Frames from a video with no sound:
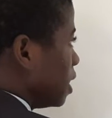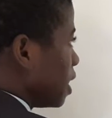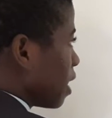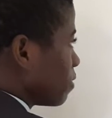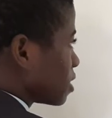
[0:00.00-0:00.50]

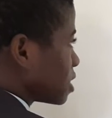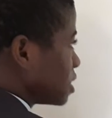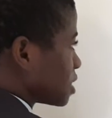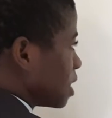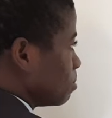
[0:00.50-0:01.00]
Nervous
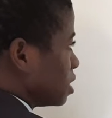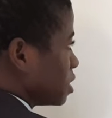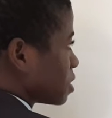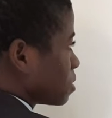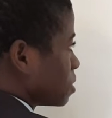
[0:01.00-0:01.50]
system
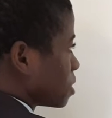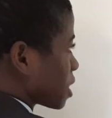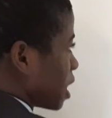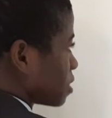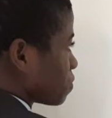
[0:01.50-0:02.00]
is
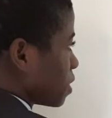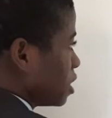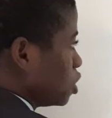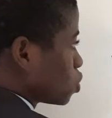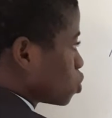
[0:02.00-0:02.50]

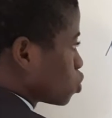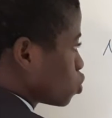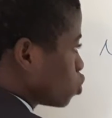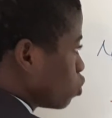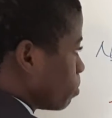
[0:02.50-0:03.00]
classified into
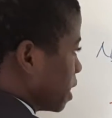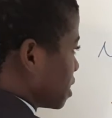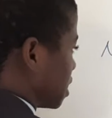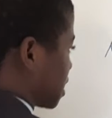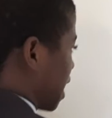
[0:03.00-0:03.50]
two
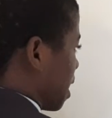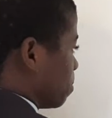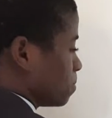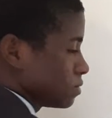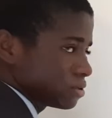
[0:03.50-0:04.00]
basic
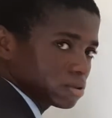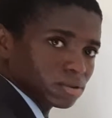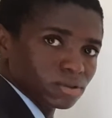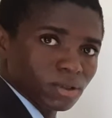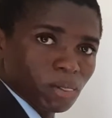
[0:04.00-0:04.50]
types.
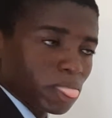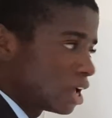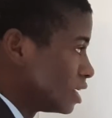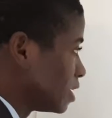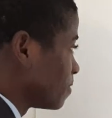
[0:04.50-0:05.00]

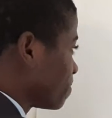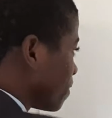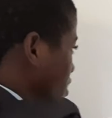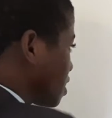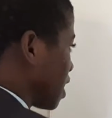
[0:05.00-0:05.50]
The
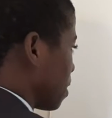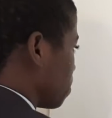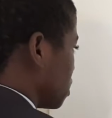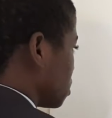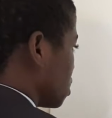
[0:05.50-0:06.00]
first type is